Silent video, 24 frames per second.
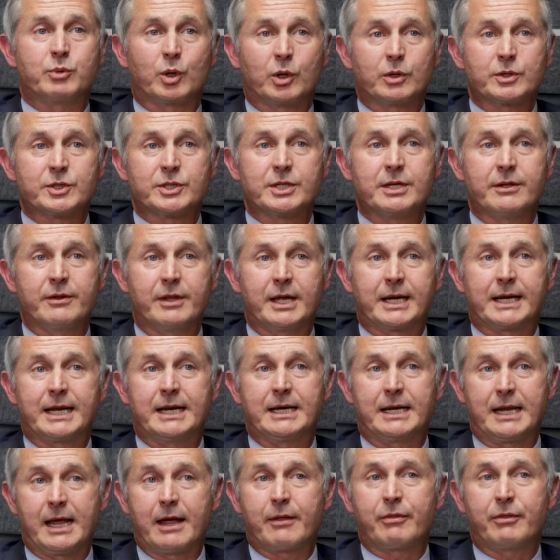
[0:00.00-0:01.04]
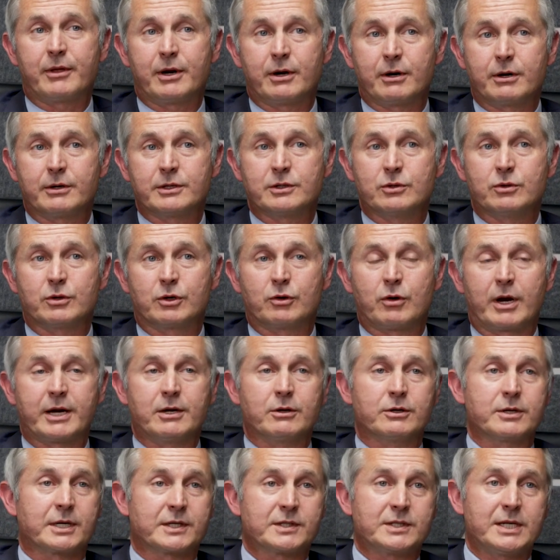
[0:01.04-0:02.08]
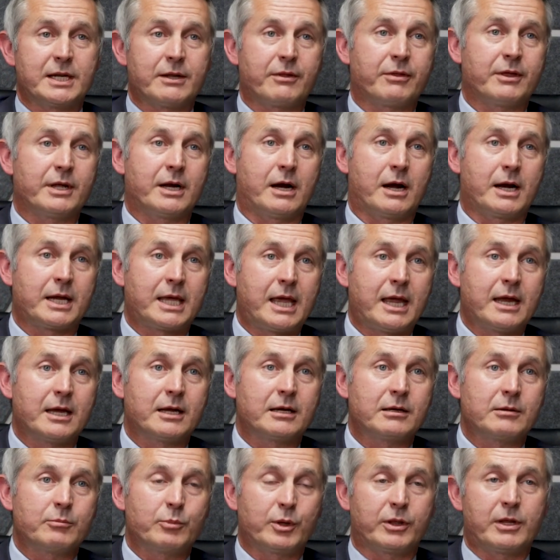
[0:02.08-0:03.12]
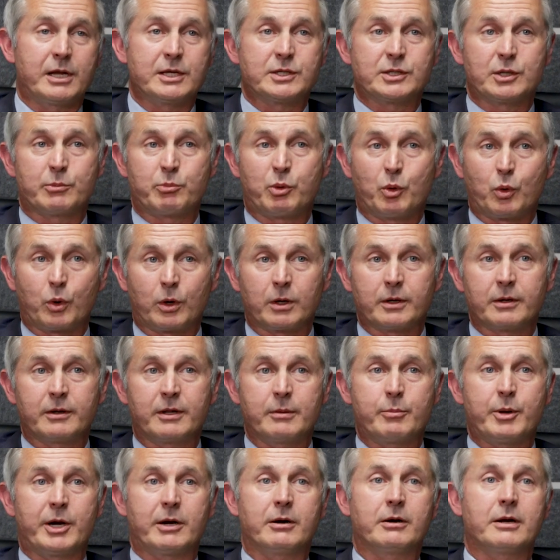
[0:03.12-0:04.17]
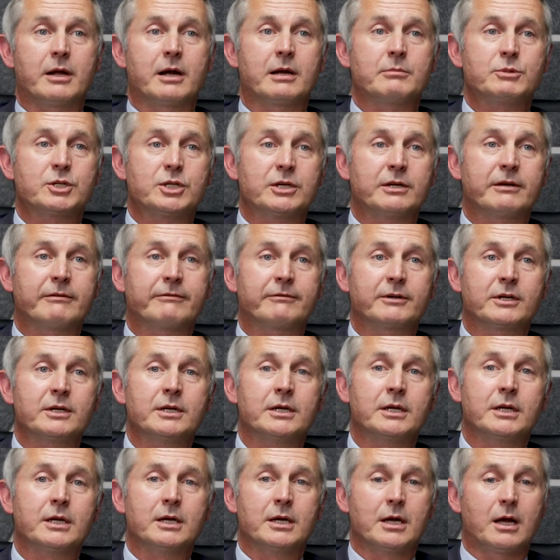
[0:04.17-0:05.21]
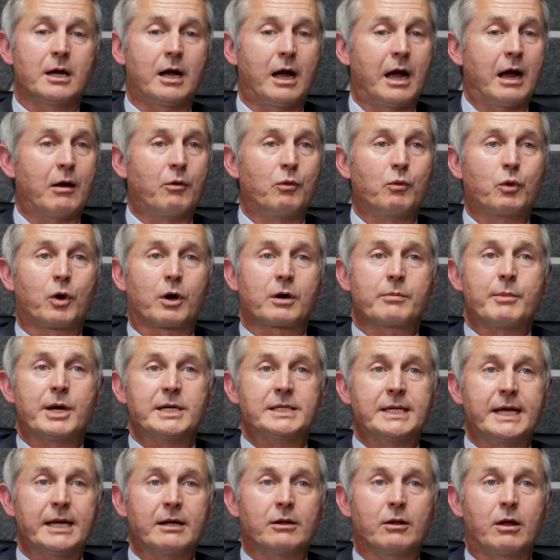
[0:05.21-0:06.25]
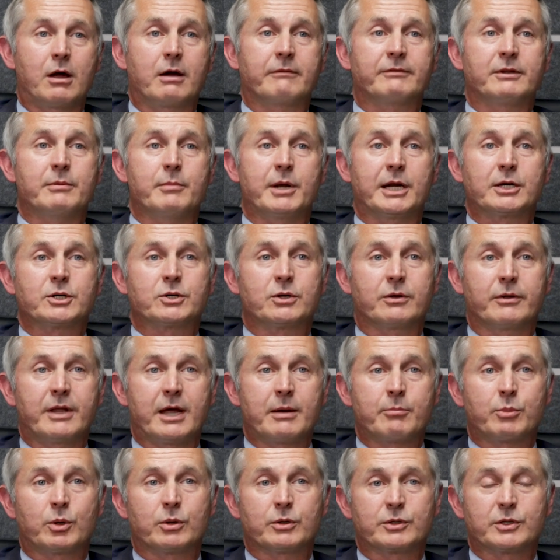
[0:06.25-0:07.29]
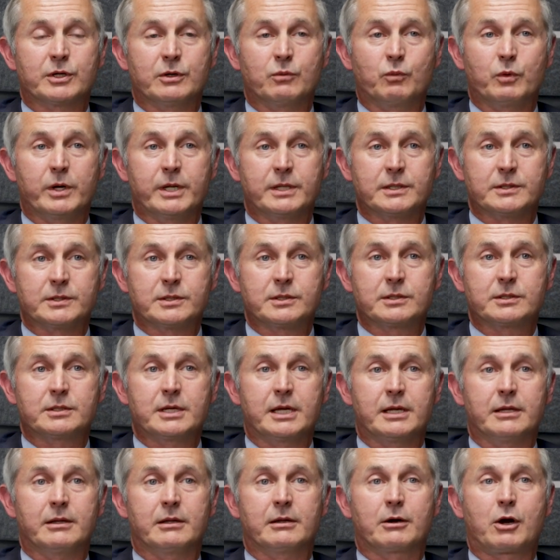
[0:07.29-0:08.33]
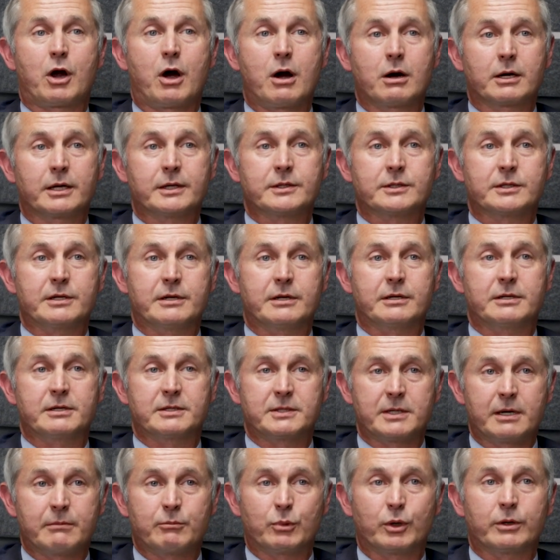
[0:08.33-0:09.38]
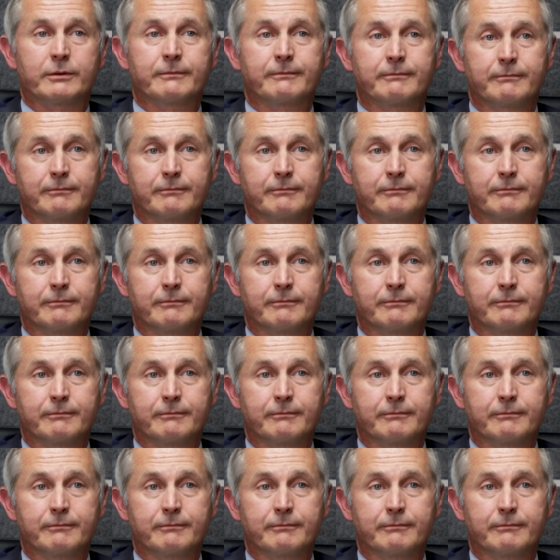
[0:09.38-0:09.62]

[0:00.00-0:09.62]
person that can get there to a greater extent than I can, but they support the paradigm shift, I will work my tail off to make sure that person wins in the caucus in December.